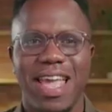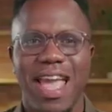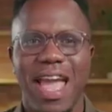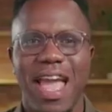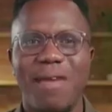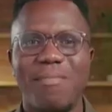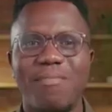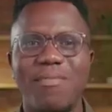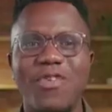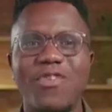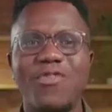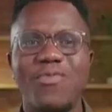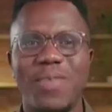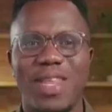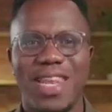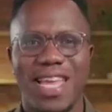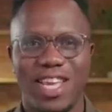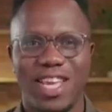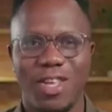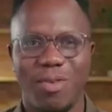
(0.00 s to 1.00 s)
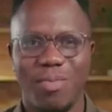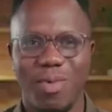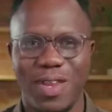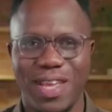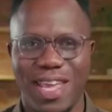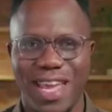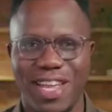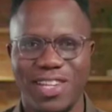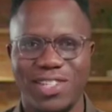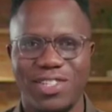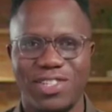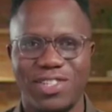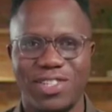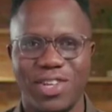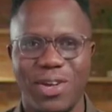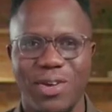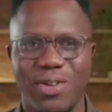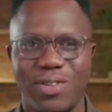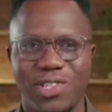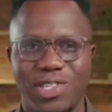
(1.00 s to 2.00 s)
a movement and communications
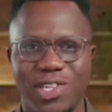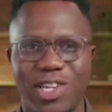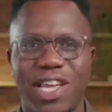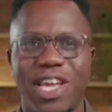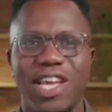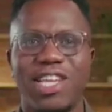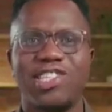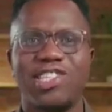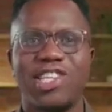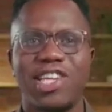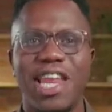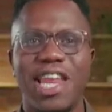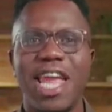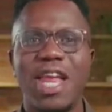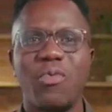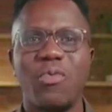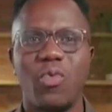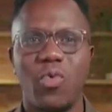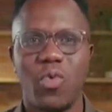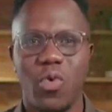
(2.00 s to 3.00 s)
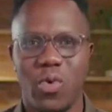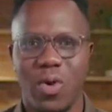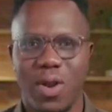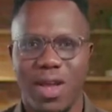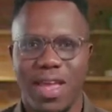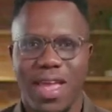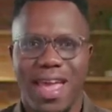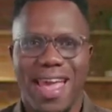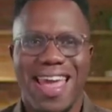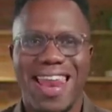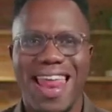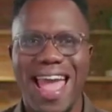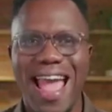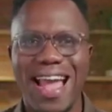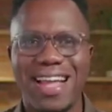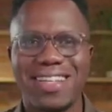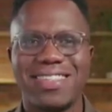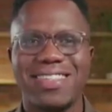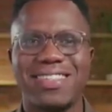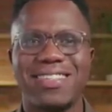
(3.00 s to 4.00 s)
coach, Sinead Wall, an
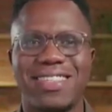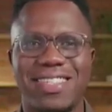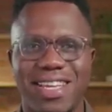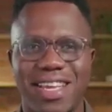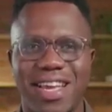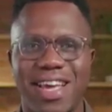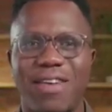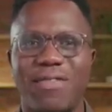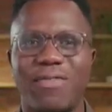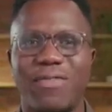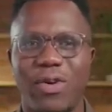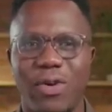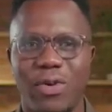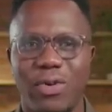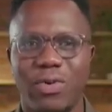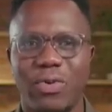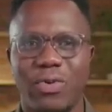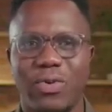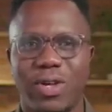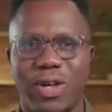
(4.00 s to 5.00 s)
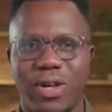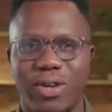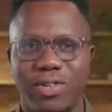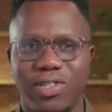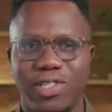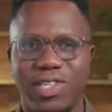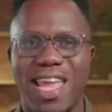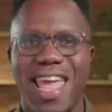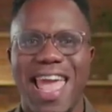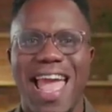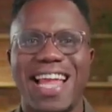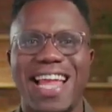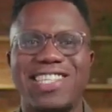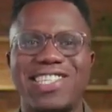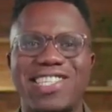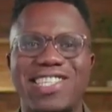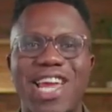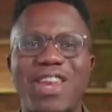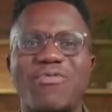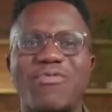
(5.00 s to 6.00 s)
actor, singer and vocal coach, and
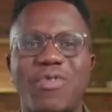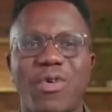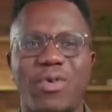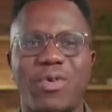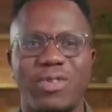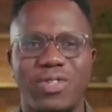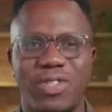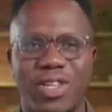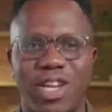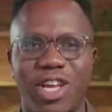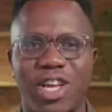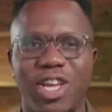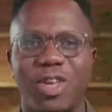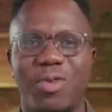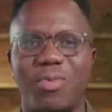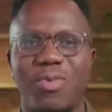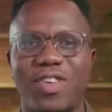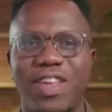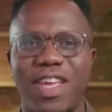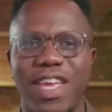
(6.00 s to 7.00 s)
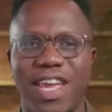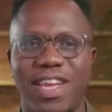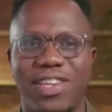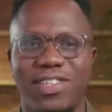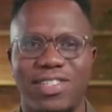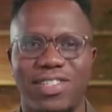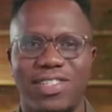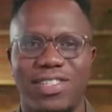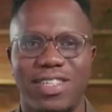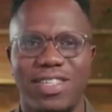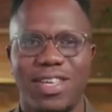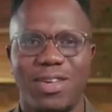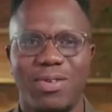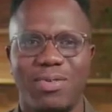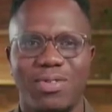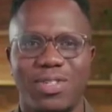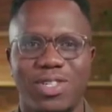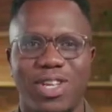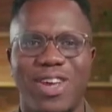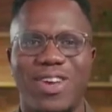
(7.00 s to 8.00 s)
Jen Rosen, a communications
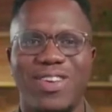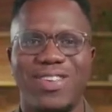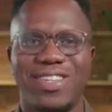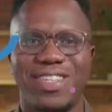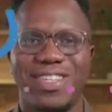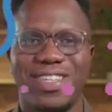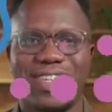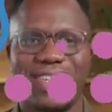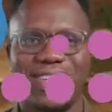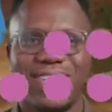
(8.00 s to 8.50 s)
skills coach.